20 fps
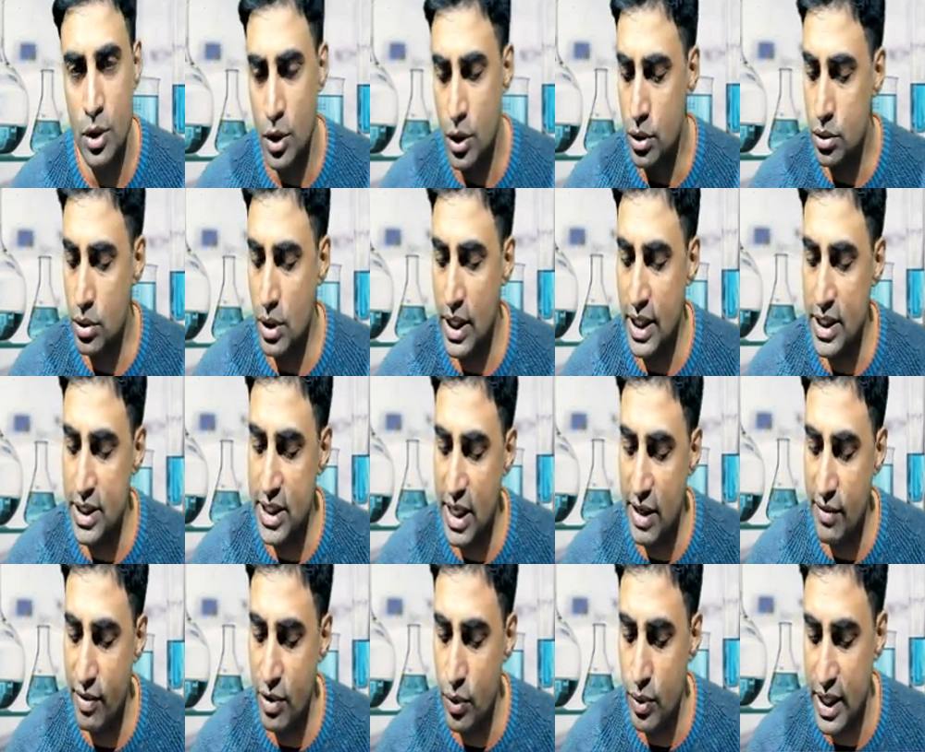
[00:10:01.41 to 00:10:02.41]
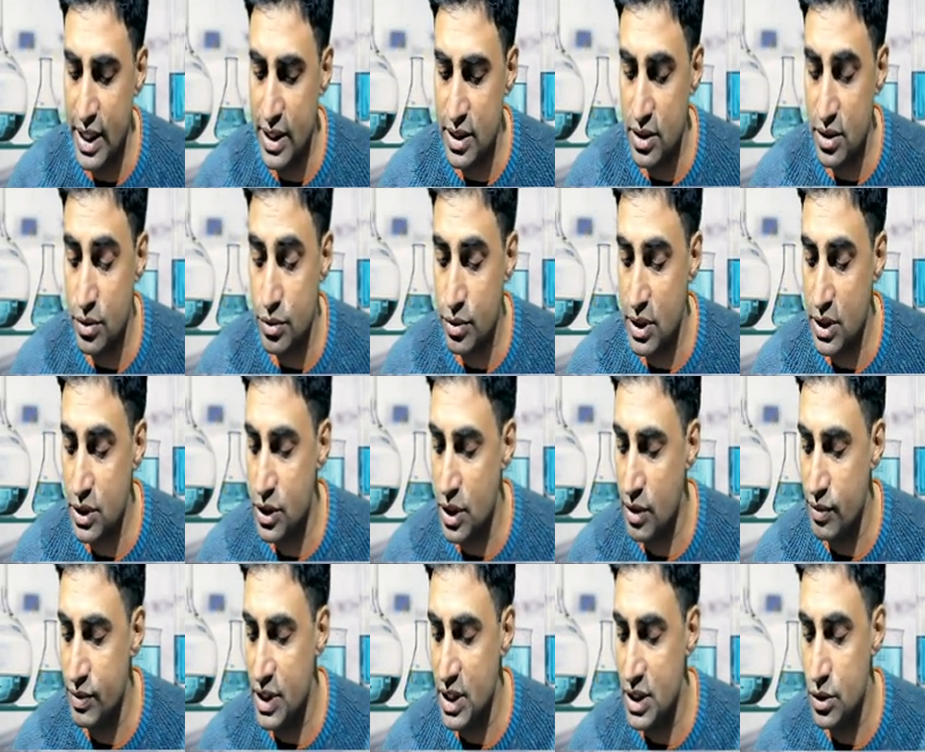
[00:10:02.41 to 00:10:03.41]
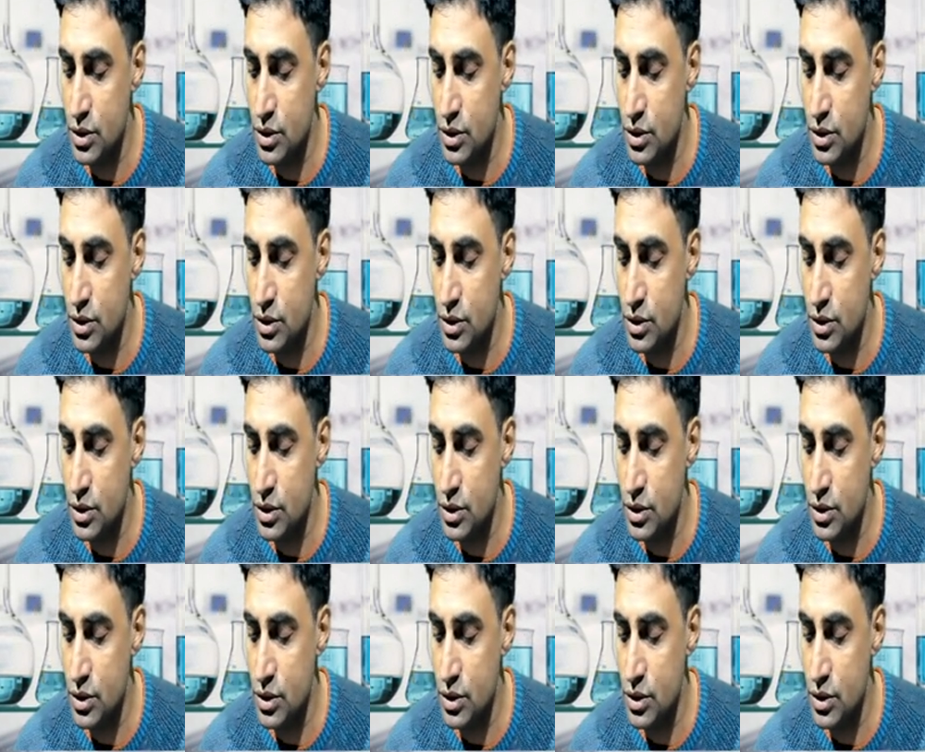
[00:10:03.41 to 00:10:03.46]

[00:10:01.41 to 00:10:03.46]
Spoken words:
So let us have a look at the structure of these